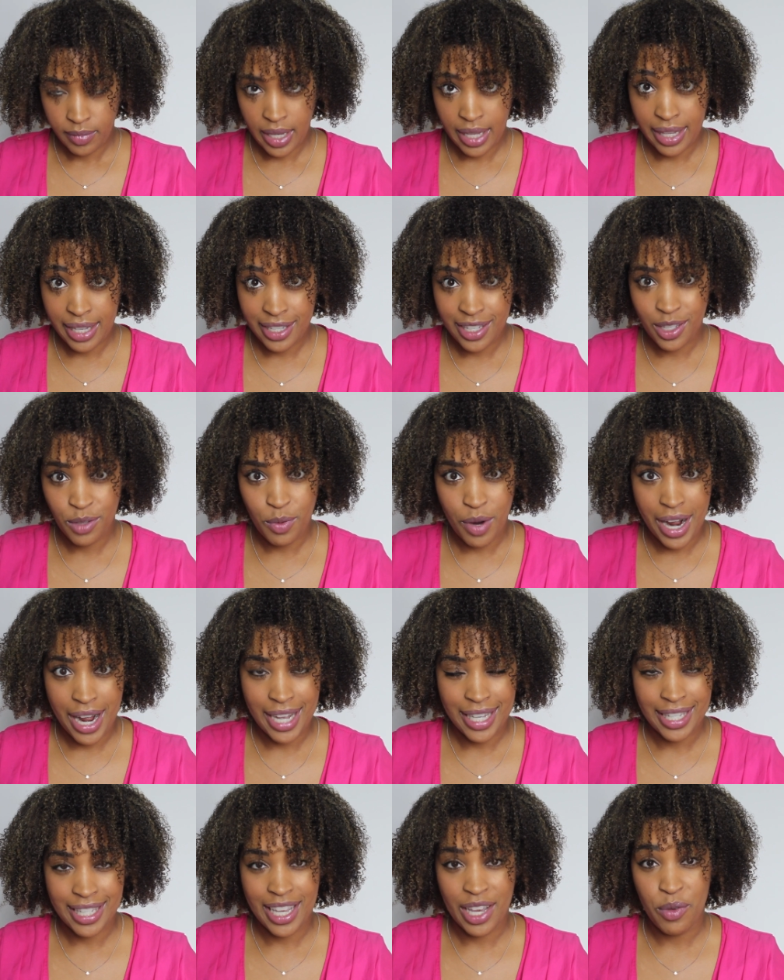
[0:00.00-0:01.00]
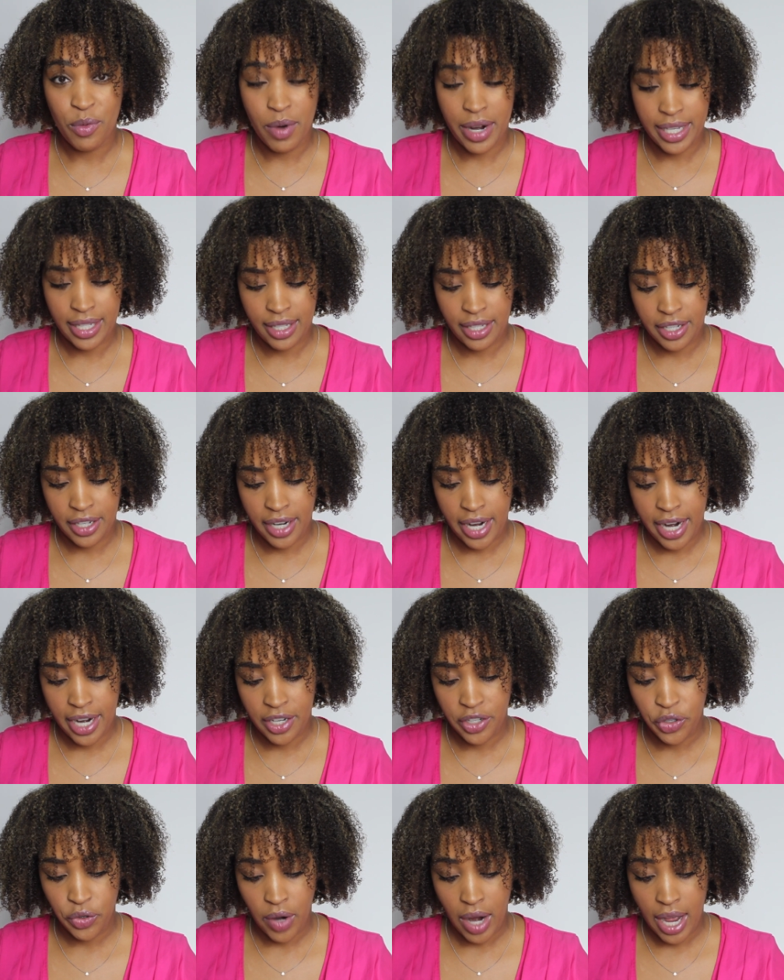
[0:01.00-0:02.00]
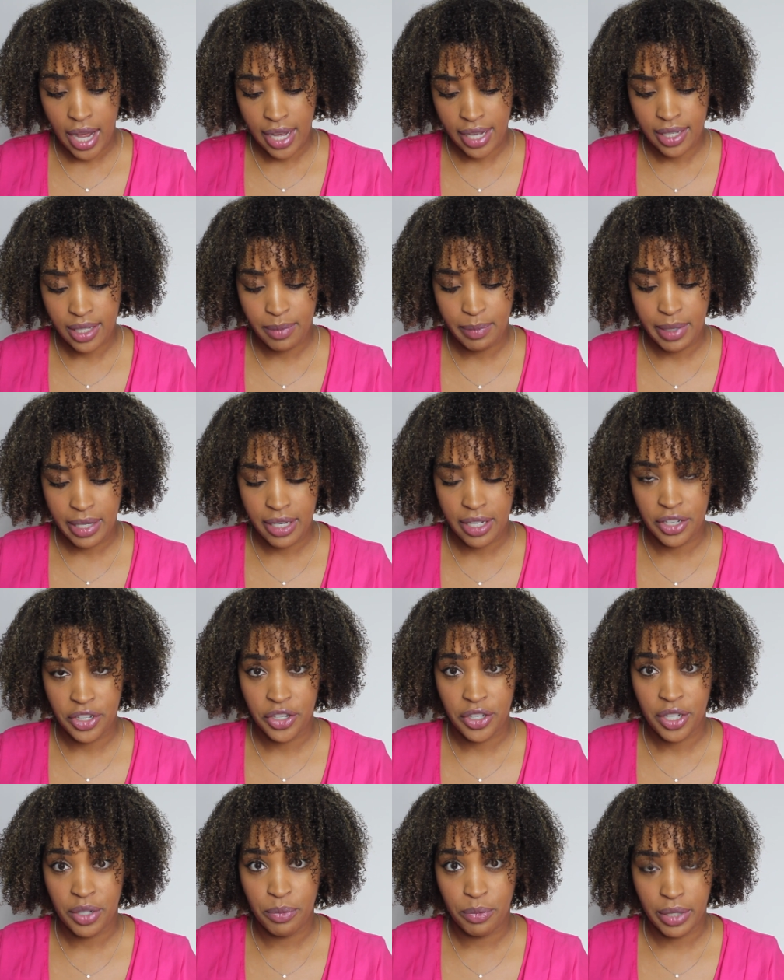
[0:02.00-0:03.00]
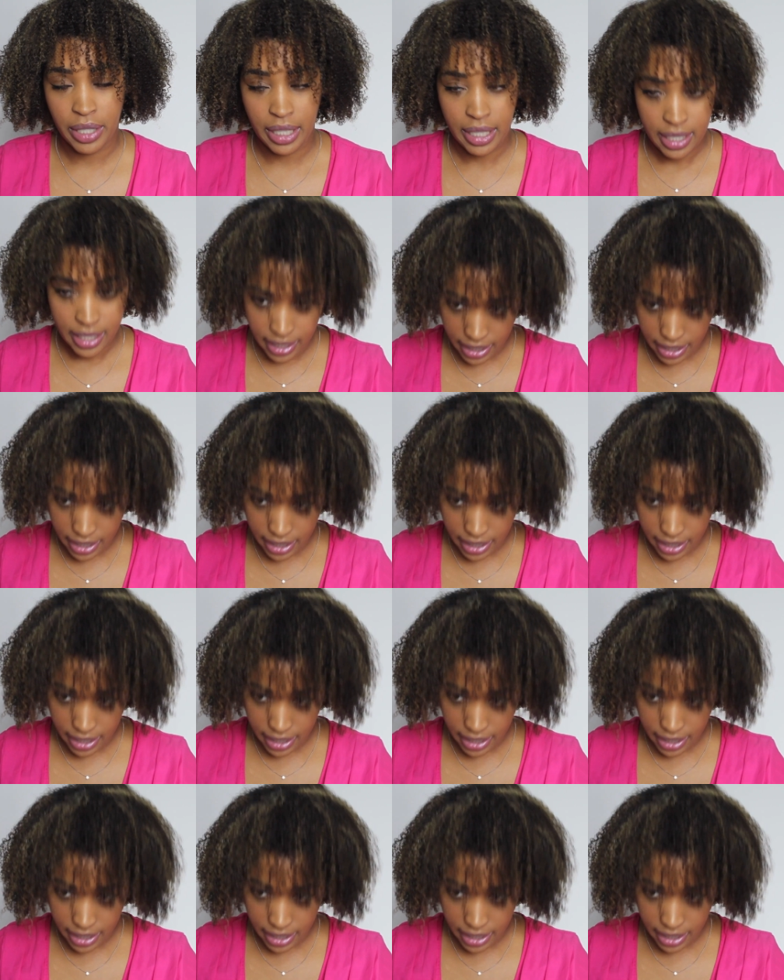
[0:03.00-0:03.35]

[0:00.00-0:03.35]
And this is why I say wait till your hair dries, because you can really